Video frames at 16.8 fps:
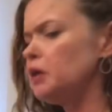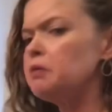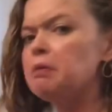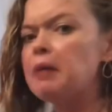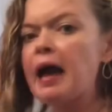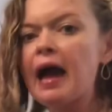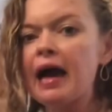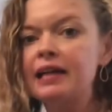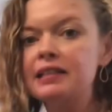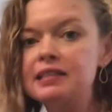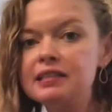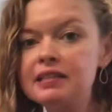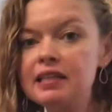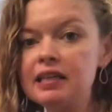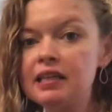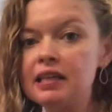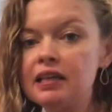packed
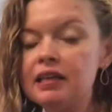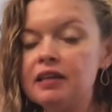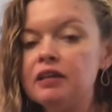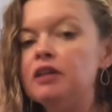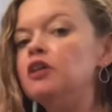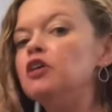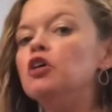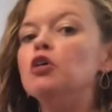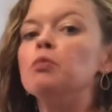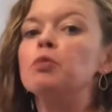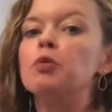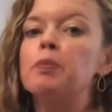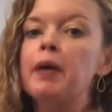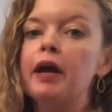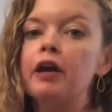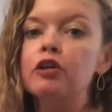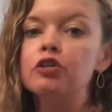the
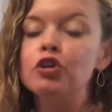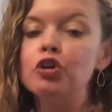prepared